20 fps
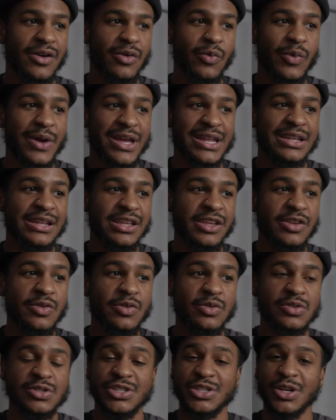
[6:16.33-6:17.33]
when
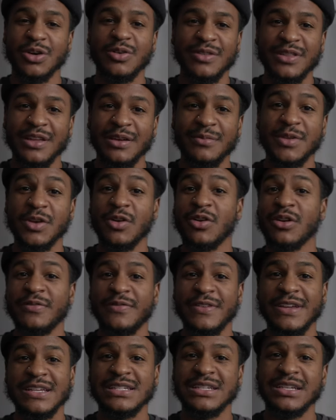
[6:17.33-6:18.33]
you show them your
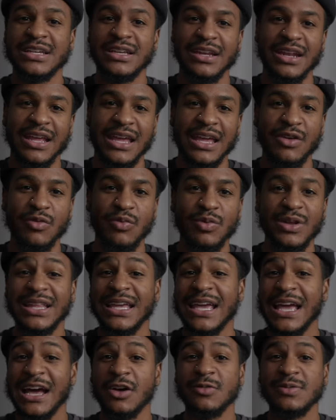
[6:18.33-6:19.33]
vision, it
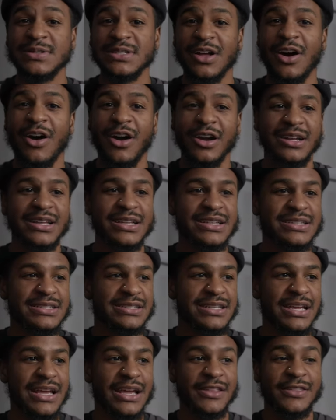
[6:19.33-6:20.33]
really helps the
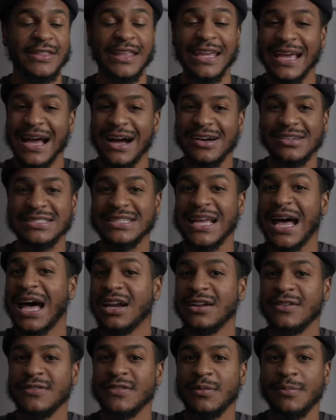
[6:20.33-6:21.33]
artists think
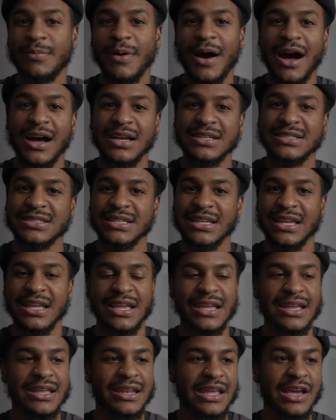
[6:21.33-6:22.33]
outside of the box
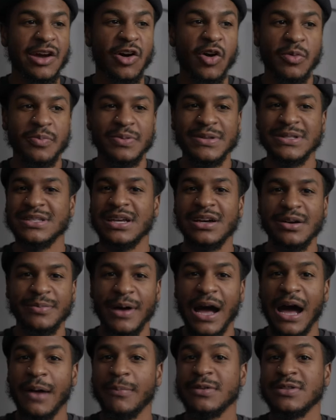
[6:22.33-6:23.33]
and it opens up
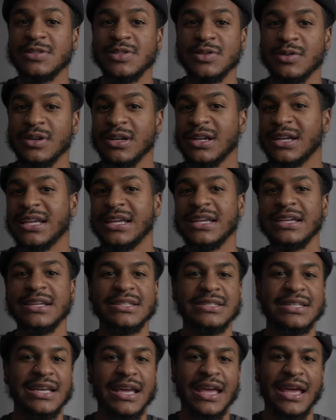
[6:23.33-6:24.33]

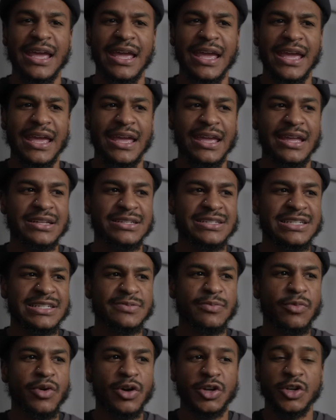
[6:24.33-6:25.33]
opportunities and
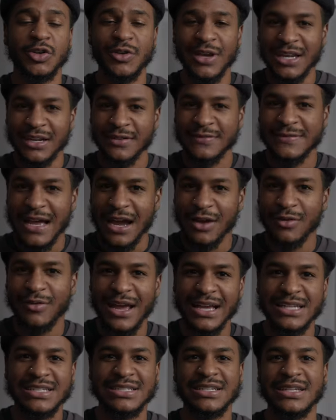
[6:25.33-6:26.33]
just more creative
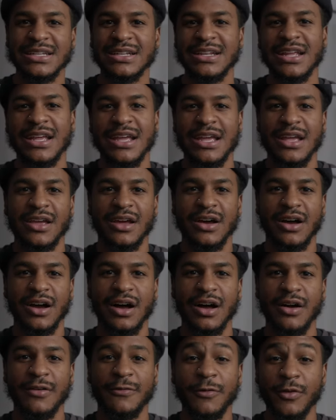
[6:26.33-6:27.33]
direction
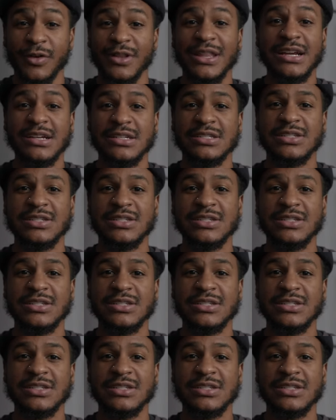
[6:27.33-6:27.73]
for their